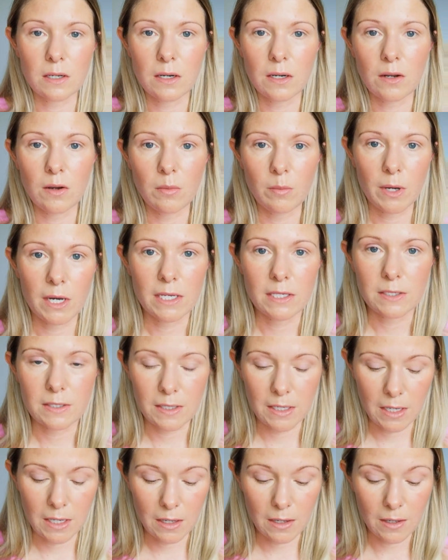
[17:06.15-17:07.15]
I know my
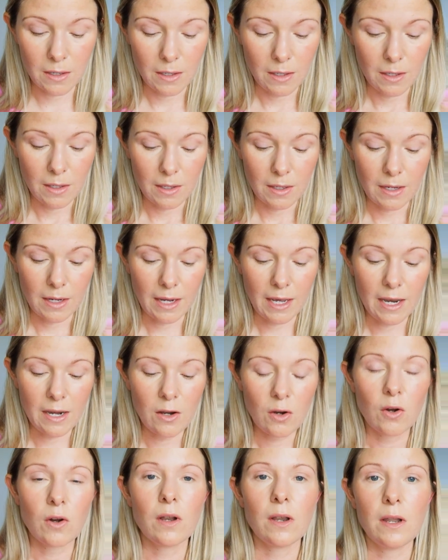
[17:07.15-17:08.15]
skin
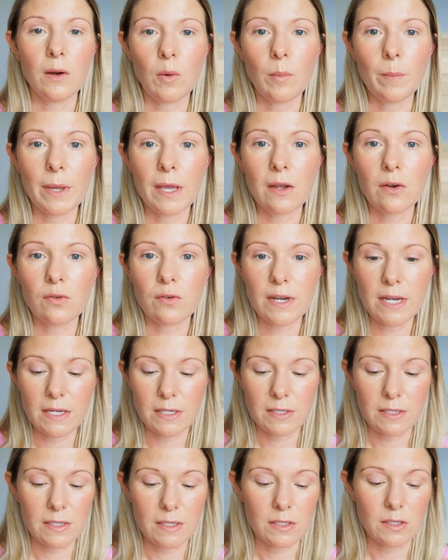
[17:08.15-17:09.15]
can look a little bit
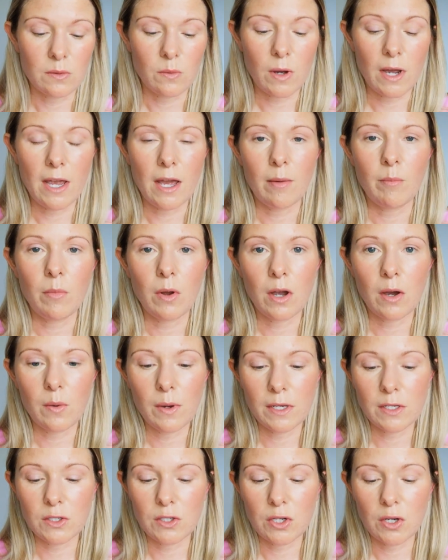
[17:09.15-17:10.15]
greasy, so I am
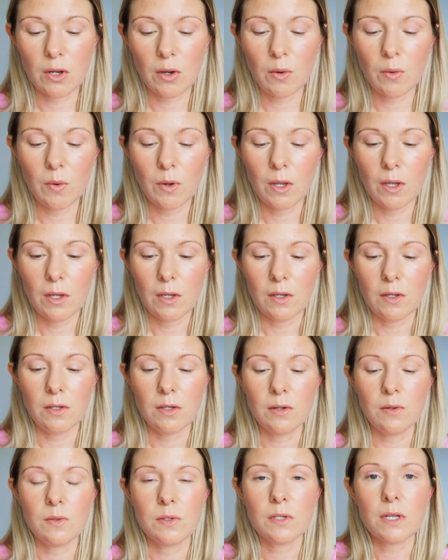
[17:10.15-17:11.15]
going to
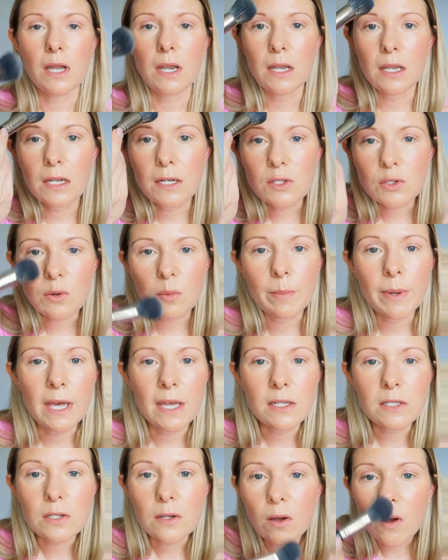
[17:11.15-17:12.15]
use a little
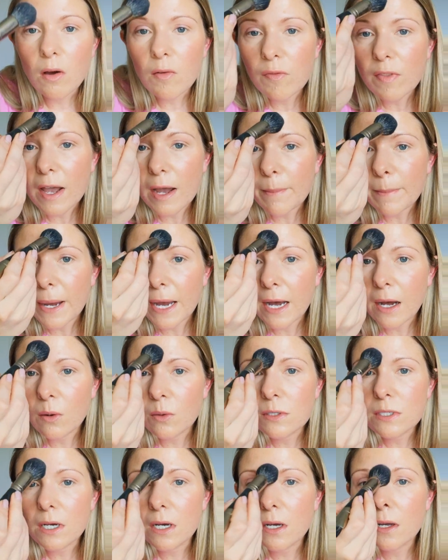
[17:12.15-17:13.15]
bit of that
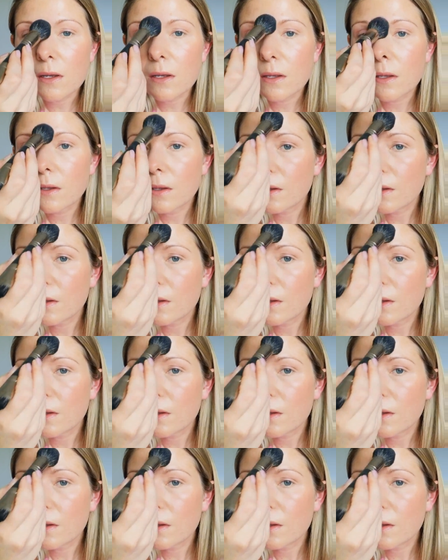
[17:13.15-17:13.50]
powder